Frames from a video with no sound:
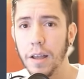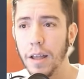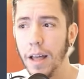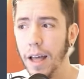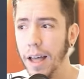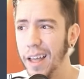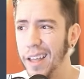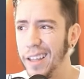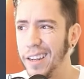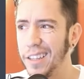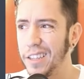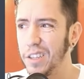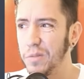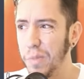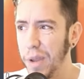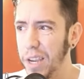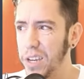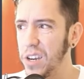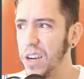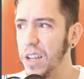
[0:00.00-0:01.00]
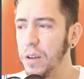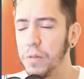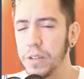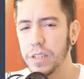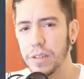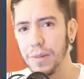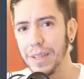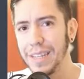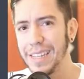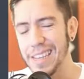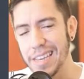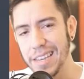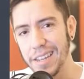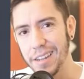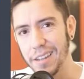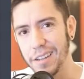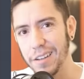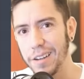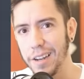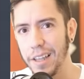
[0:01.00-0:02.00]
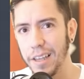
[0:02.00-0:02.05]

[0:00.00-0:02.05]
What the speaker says: and especially it a bit hidden.